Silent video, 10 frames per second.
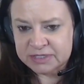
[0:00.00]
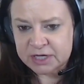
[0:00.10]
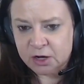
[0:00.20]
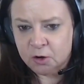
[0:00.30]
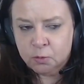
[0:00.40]

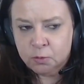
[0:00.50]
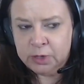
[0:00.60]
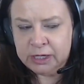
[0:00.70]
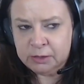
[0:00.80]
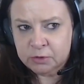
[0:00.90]
So
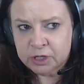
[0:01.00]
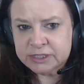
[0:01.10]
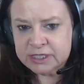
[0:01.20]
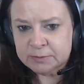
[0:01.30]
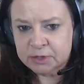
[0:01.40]
we
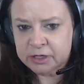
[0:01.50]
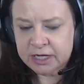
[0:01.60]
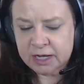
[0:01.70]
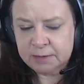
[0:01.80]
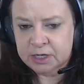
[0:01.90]
will
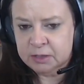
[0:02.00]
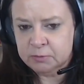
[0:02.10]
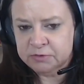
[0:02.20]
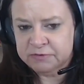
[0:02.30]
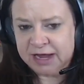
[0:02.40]
typically come in
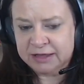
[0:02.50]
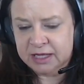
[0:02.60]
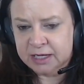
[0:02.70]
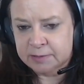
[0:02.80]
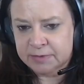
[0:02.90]
and provide
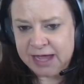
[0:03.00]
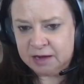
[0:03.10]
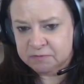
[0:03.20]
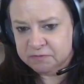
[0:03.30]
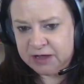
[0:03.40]
them
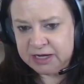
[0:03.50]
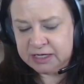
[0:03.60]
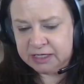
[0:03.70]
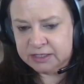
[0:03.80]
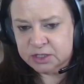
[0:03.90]
that
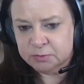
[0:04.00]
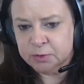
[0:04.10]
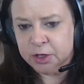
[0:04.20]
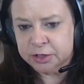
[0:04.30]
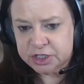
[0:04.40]
funding to
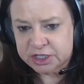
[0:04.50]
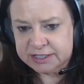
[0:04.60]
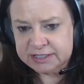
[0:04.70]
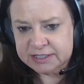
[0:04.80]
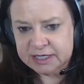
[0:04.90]
purchase,